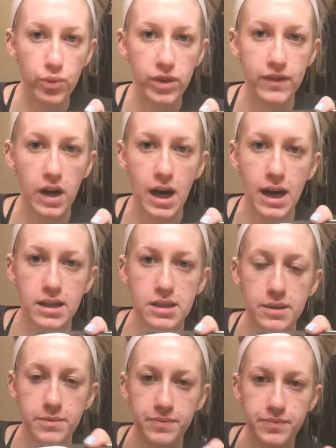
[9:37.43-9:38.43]
we've
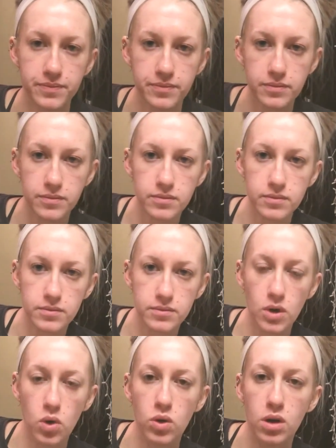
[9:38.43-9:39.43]
got
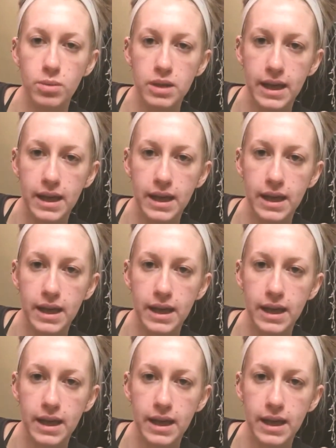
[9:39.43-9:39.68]
horrible